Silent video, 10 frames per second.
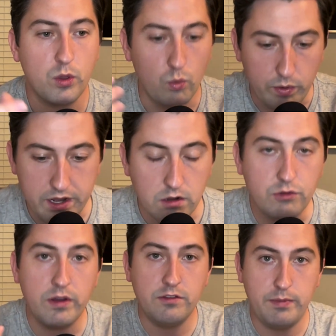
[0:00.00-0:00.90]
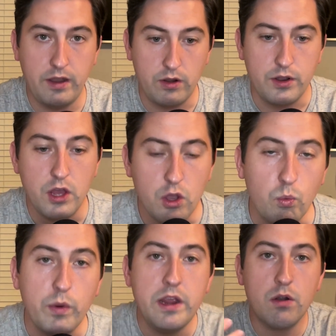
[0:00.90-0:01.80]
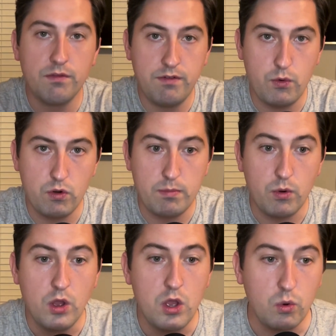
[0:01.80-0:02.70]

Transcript: We are transparent. We are vulnerable.